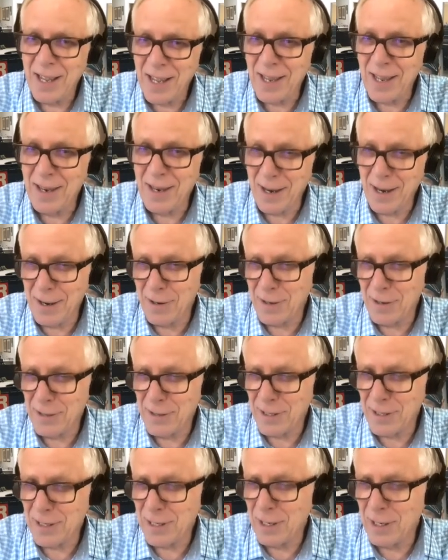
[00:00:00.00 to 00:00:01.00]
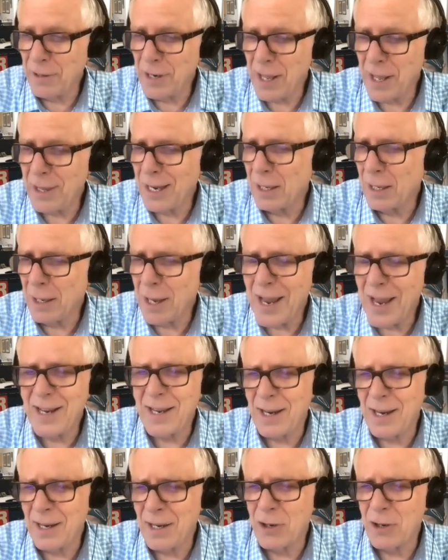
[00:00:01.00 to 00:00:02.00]
There's still nothing like
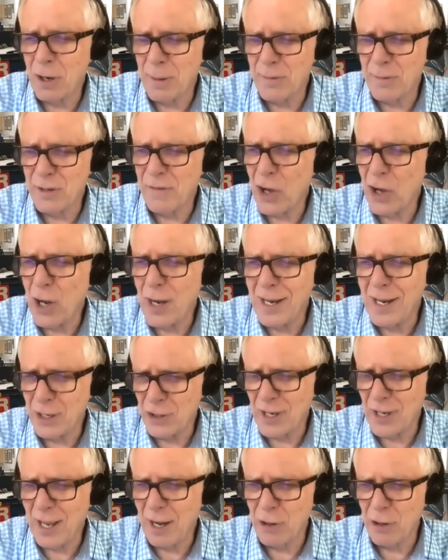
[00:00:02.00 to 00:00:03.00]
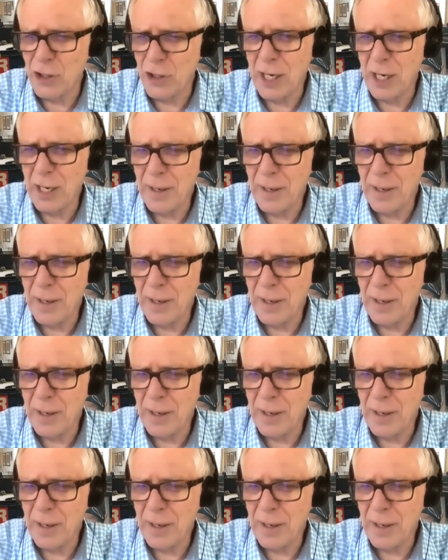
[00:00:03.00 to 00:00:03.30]
it in terms of audience energy.